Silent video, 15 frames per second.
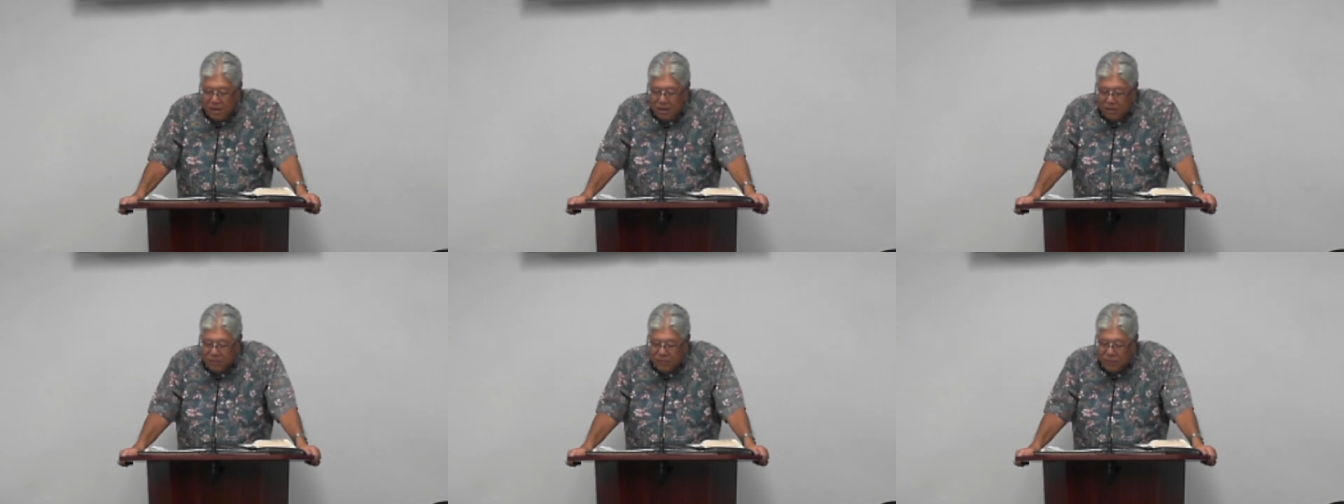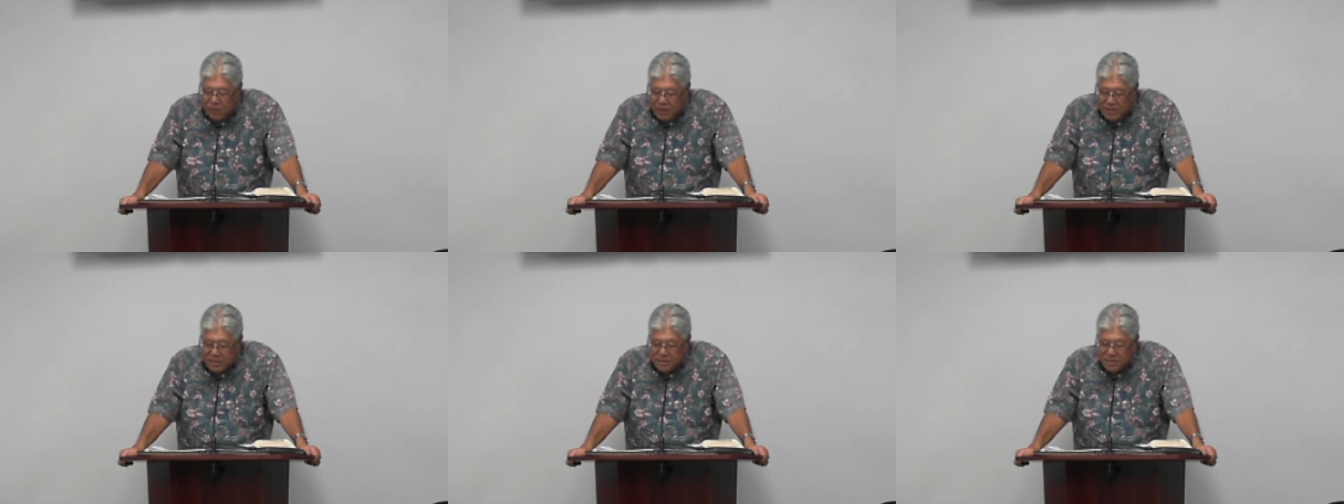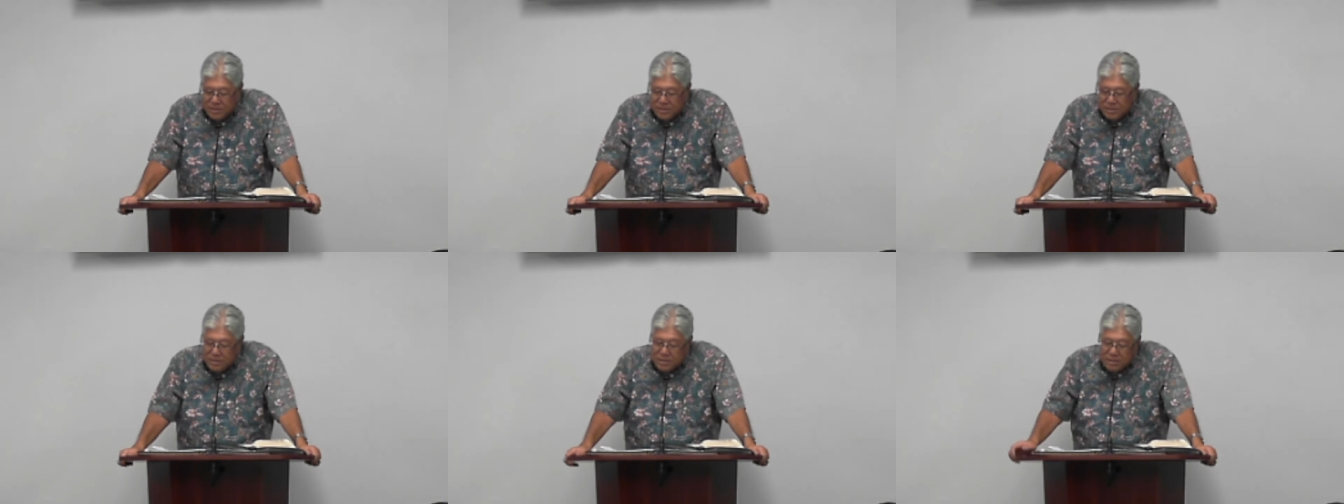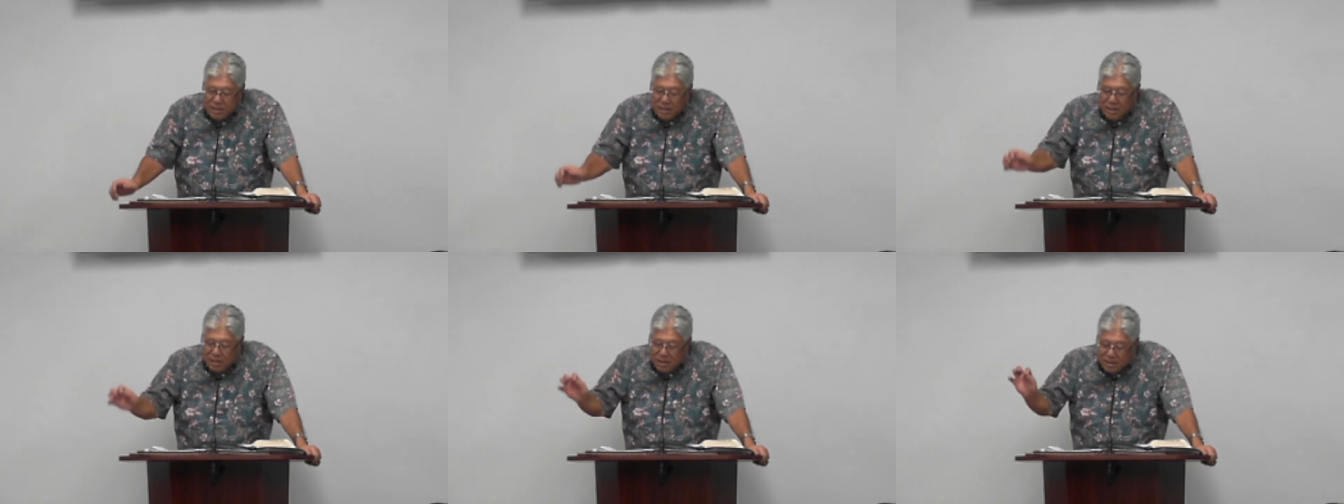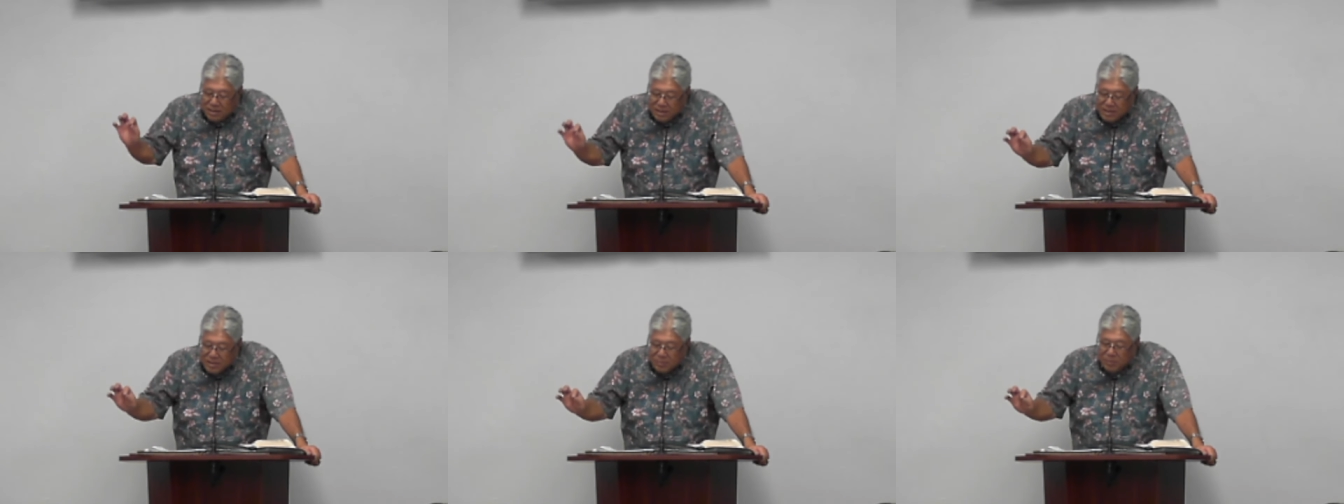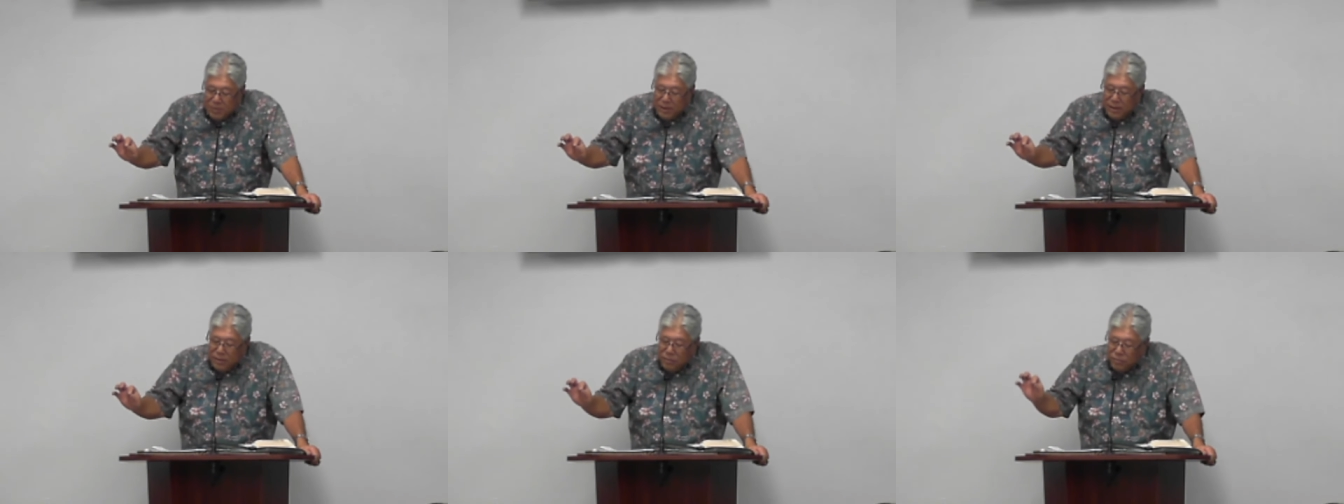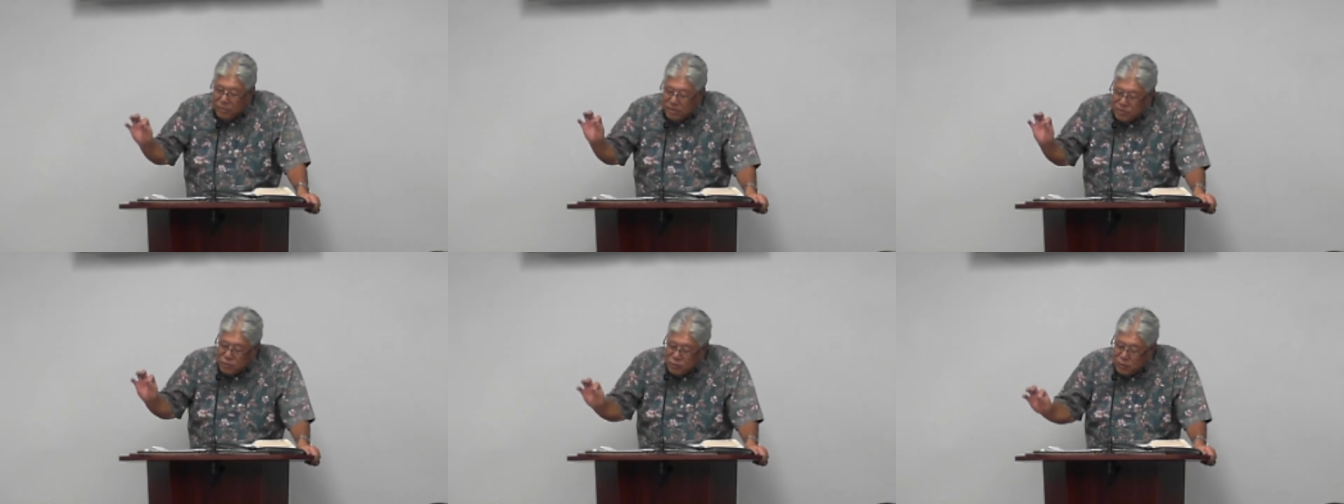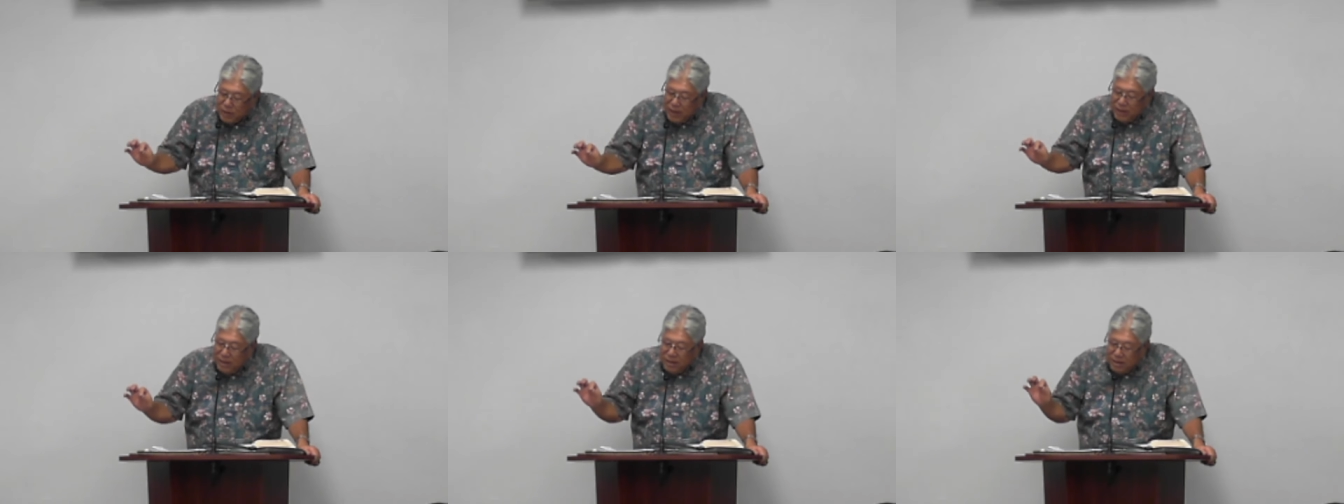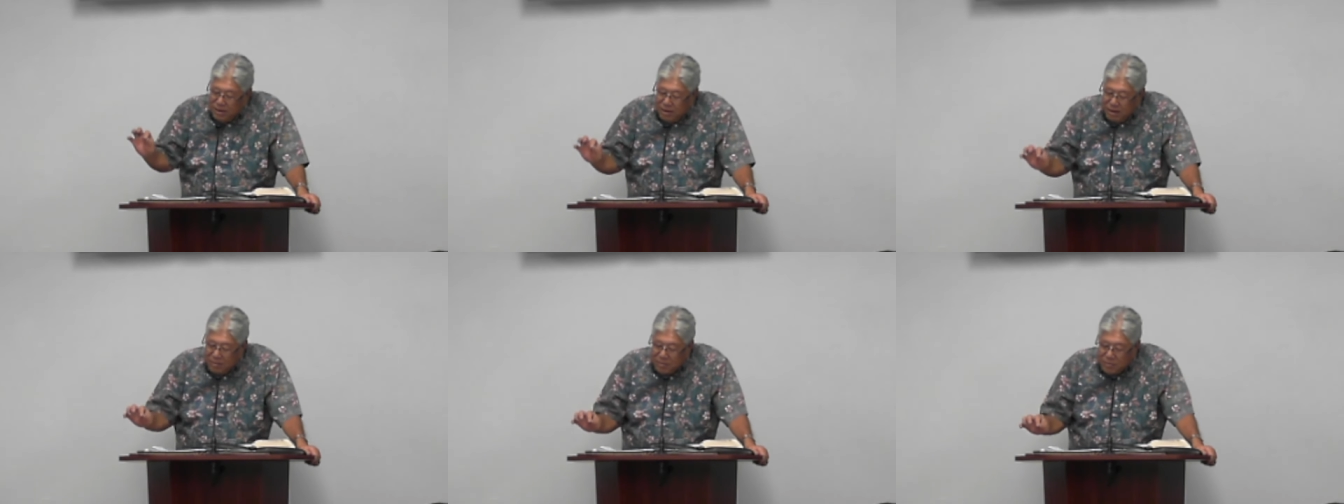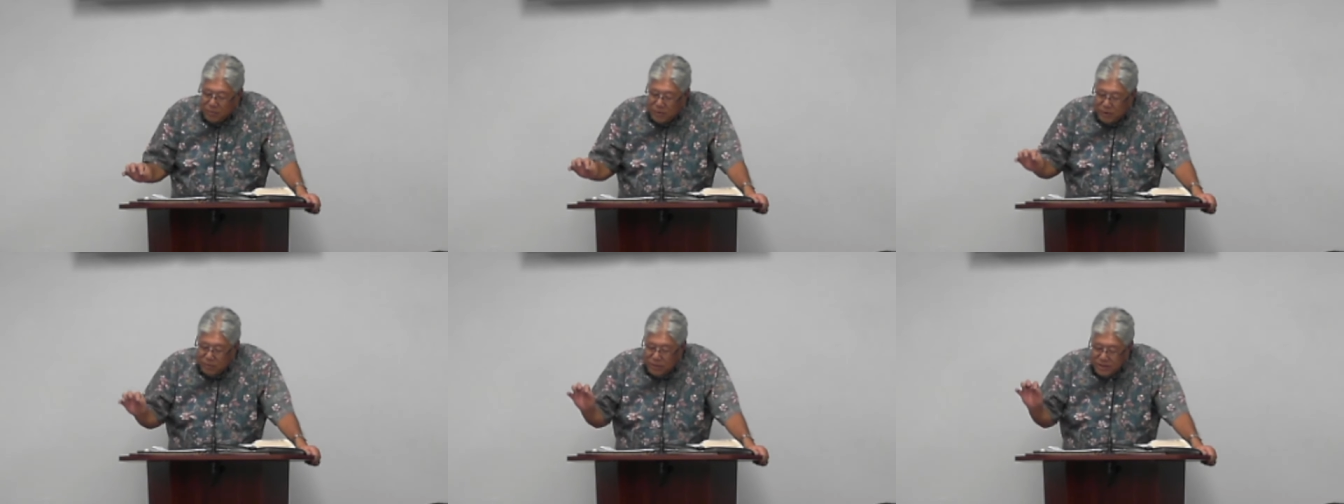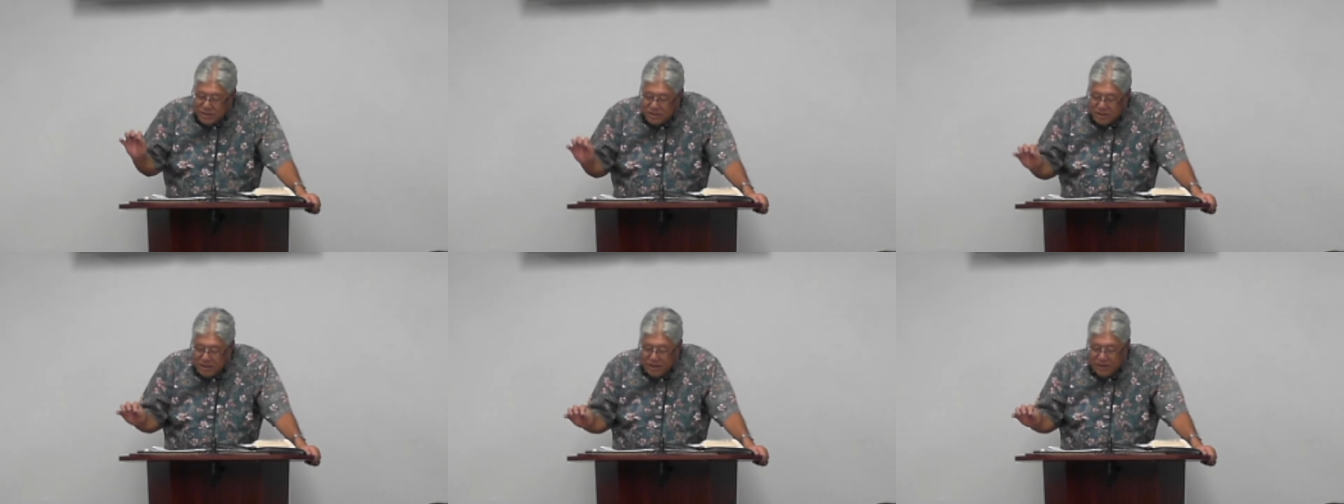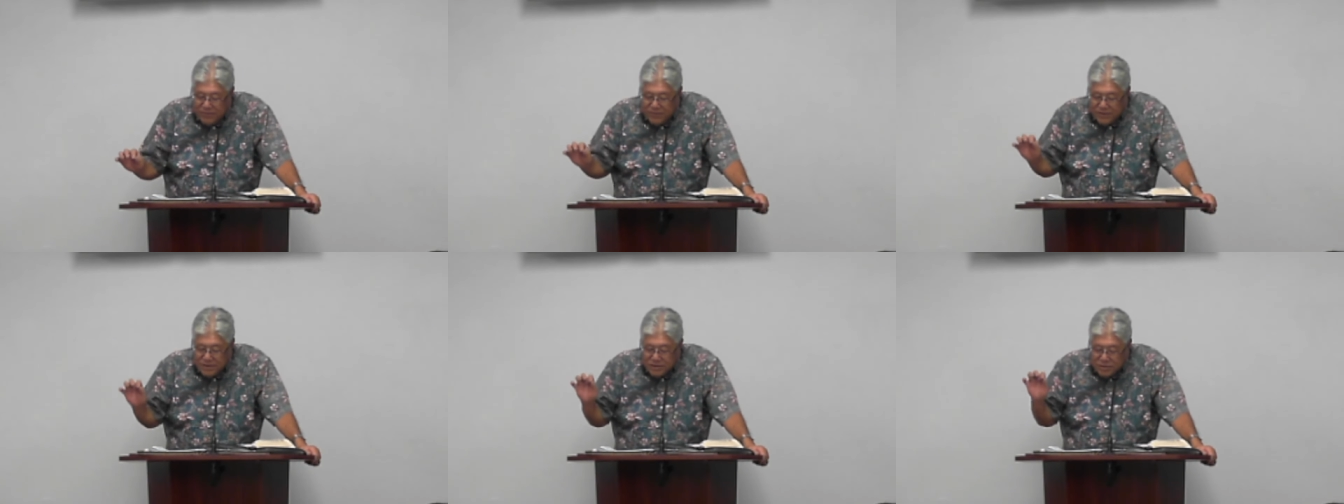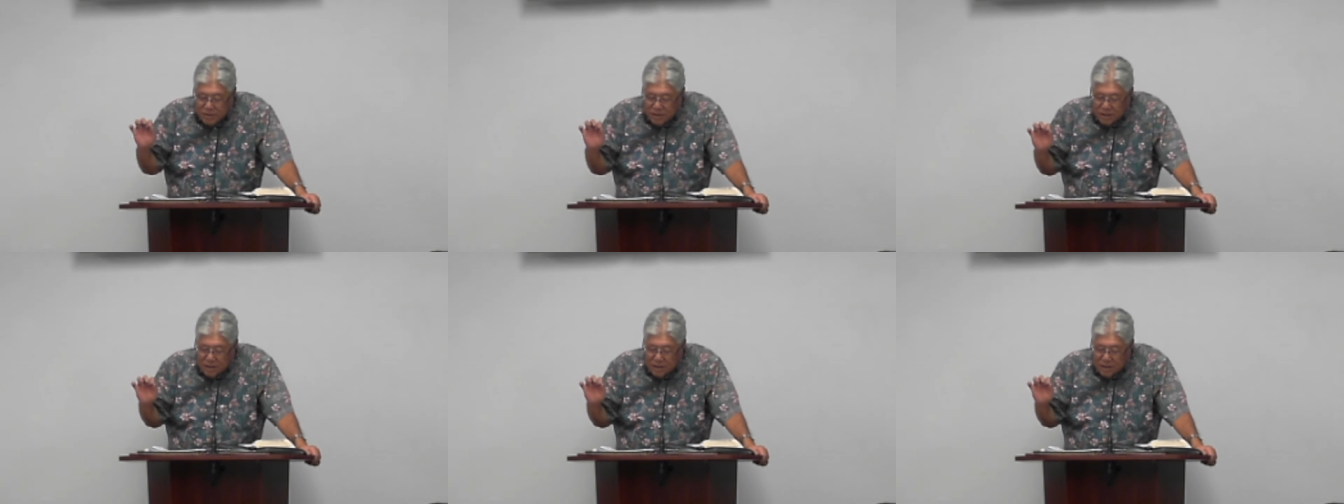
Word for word: of righteousness the discipline or the training up we receive is